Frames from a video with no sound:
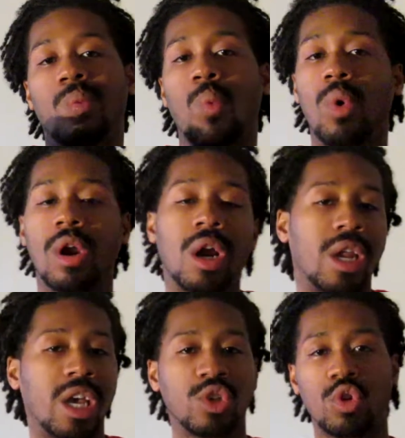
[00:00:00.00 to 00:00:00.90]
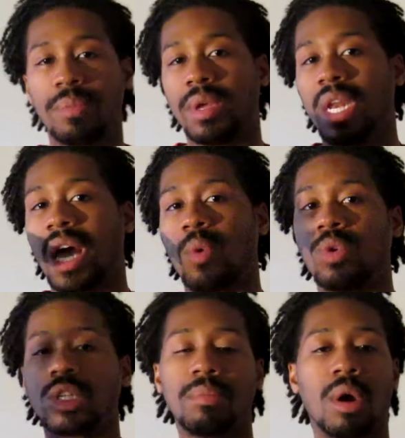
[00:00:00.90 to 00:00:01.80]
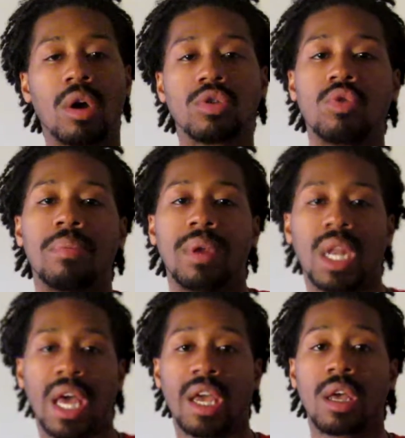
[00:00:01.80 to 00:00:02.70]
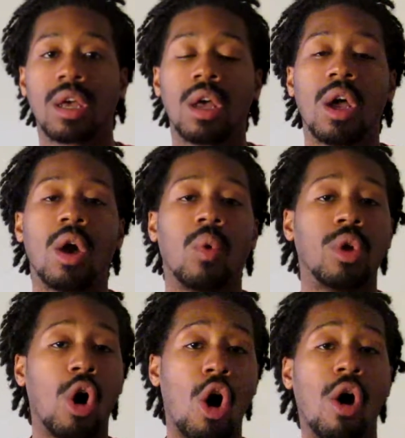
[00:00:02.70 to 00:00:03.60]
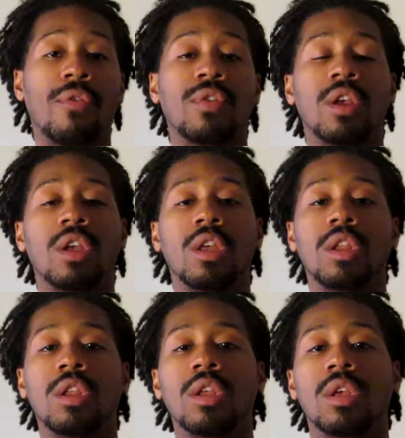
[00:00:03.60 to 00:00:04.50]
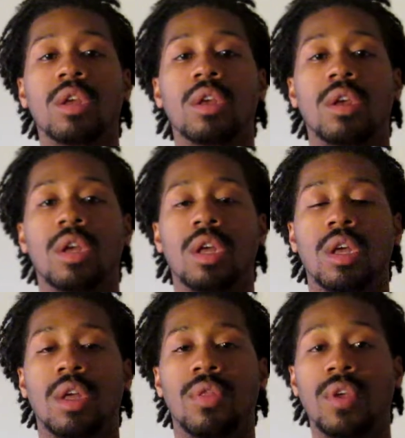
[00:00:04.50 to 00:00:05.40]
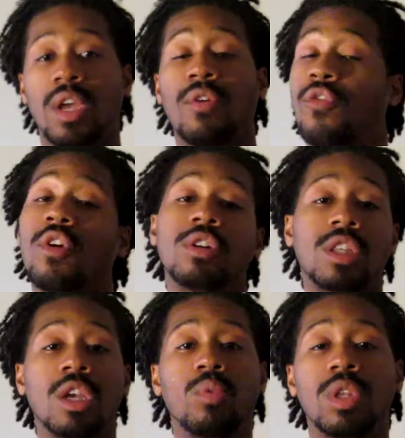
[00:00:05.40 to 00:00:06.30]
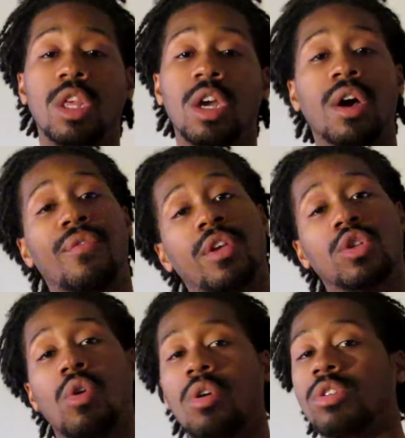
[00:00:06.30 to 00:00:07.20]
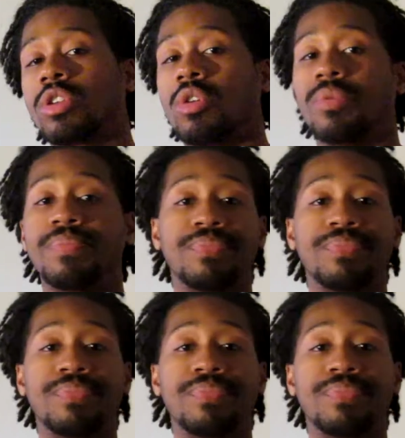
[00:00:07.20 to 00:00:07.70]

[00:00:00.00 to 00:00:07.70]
what our day is going to be like, what tomorrow is going to be like, we often think of first thing we think of is the horoscope.